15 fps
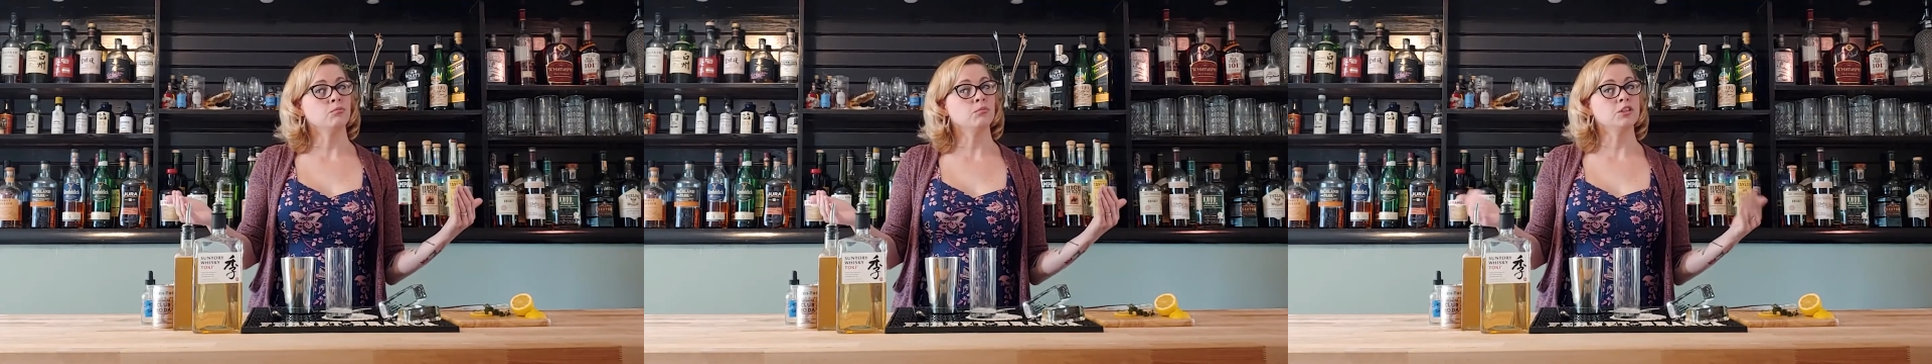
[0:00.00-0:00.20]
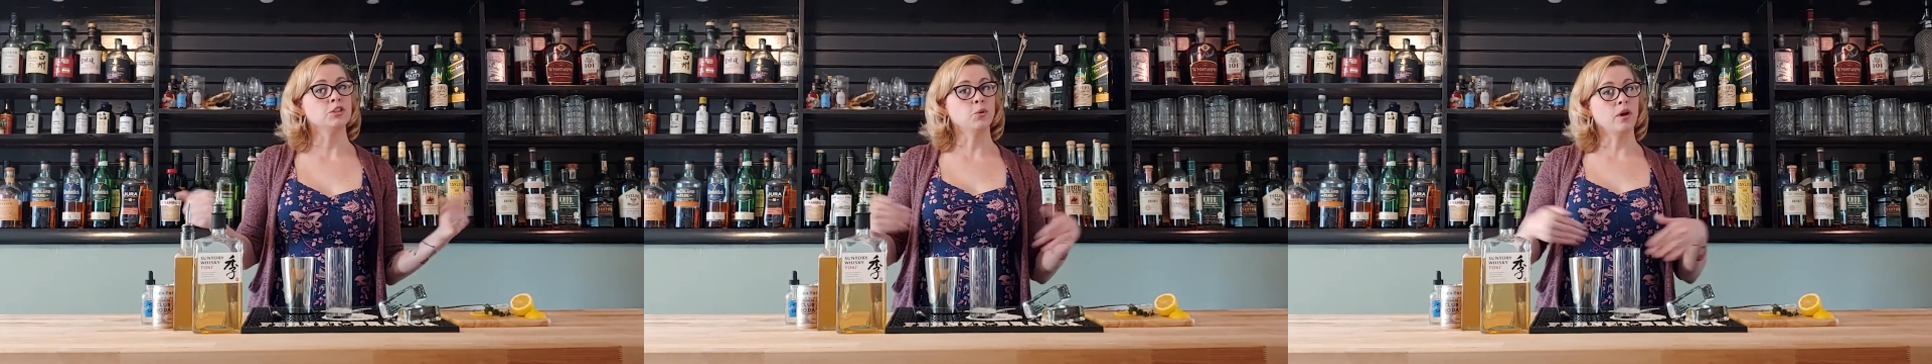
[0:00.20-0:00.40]

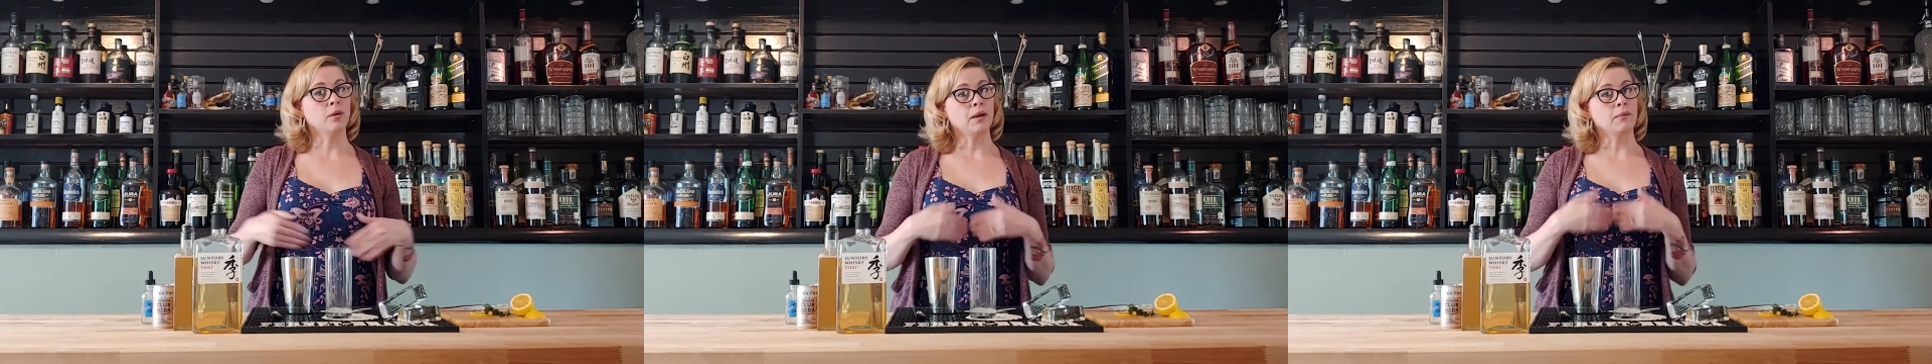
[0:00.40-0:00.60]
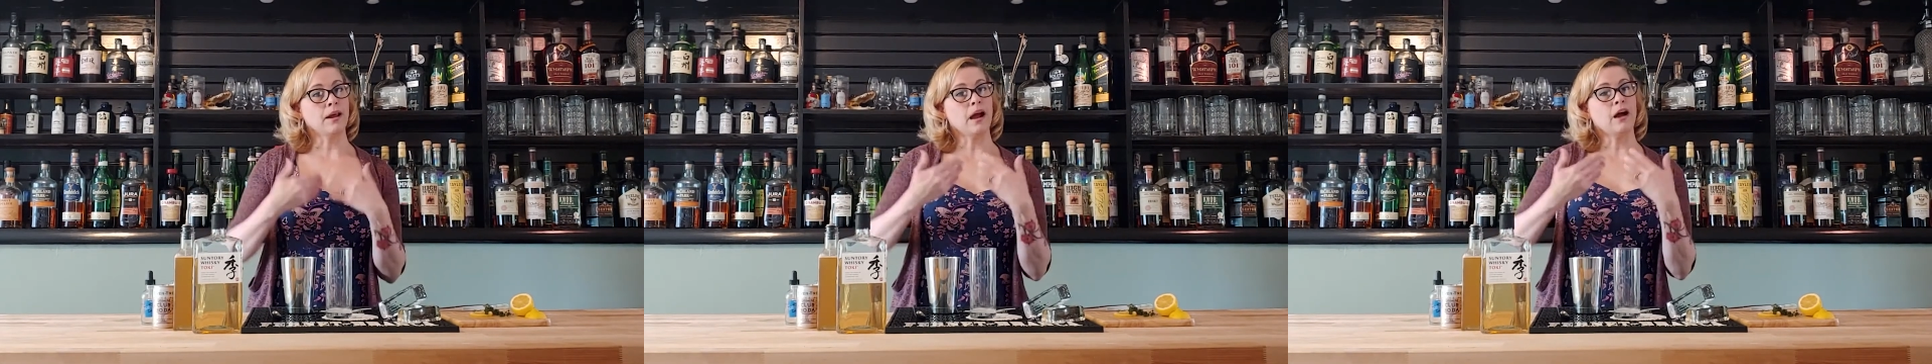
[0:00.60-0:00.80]
because you want to be
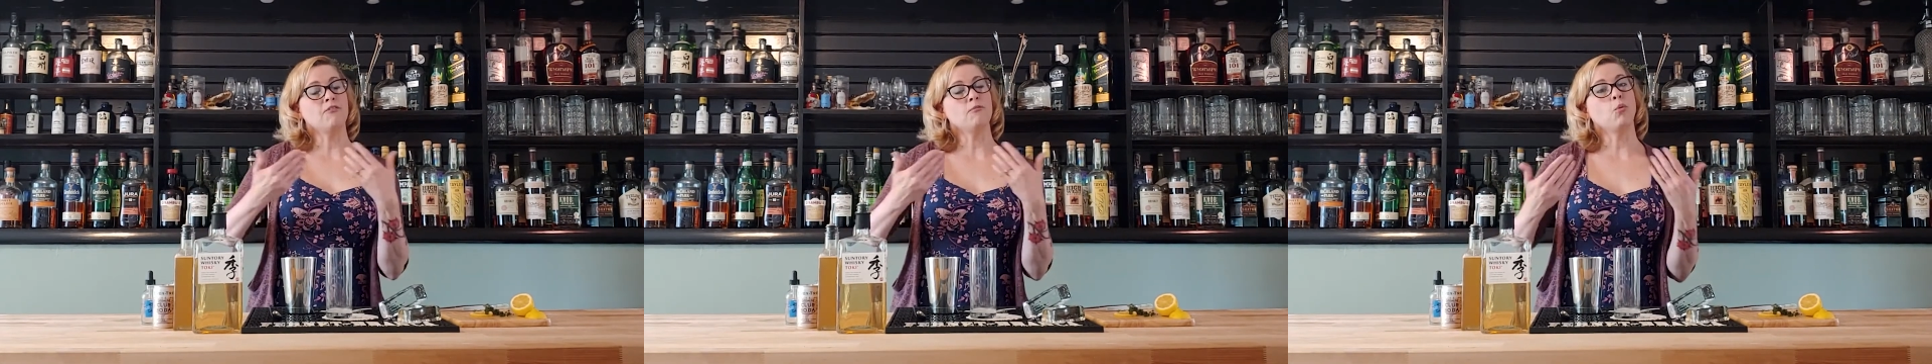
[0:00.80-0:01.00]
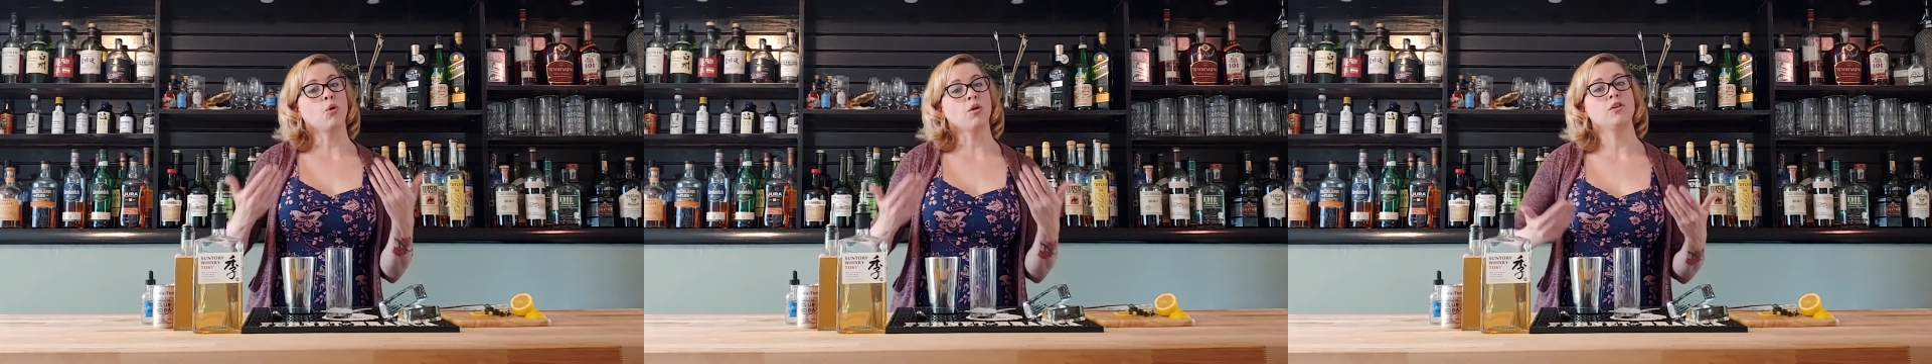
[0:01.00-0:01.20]
able to
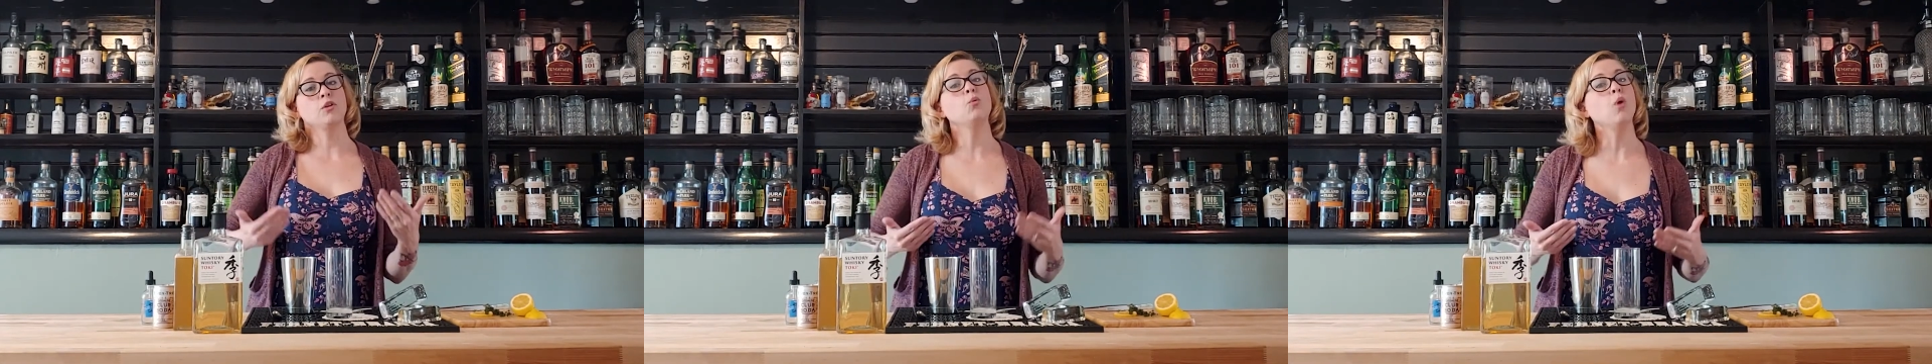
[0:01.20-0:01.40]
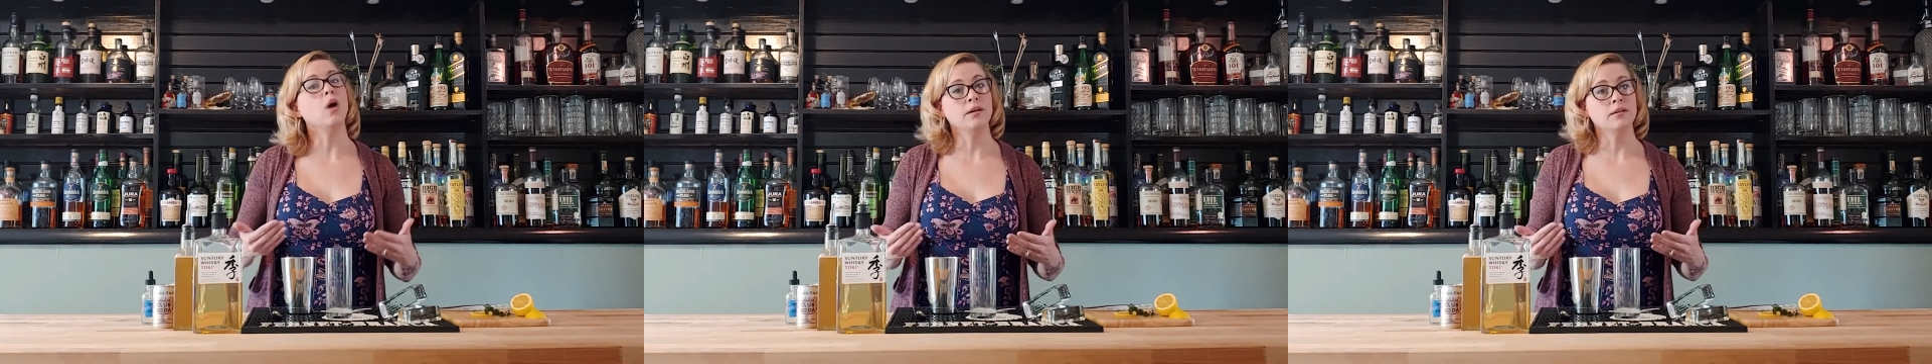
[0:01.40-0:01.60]
have more
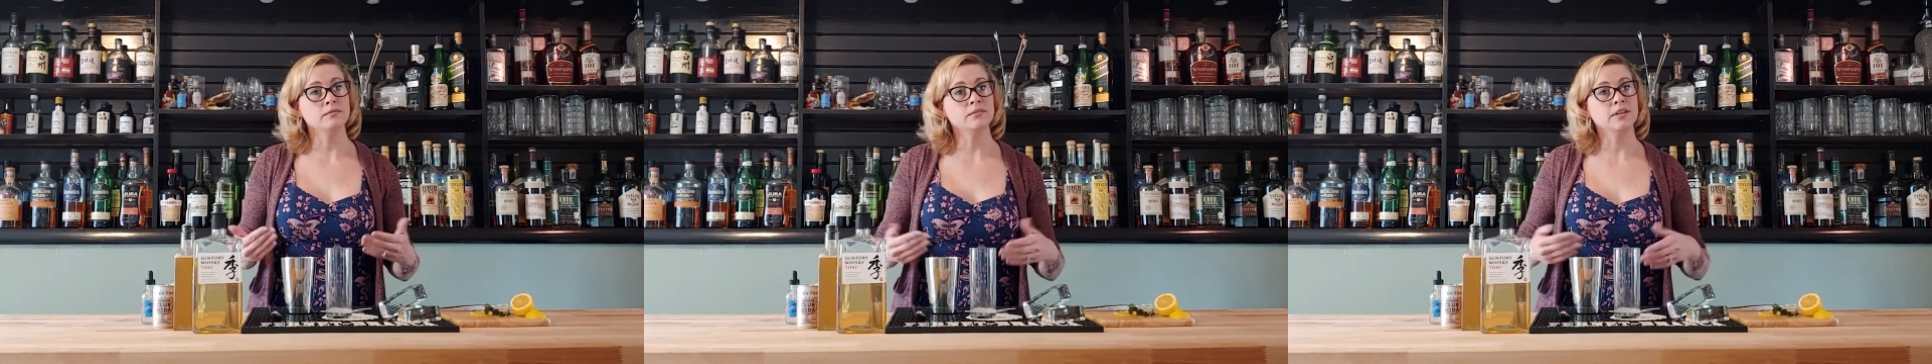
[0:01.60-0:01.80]
than one.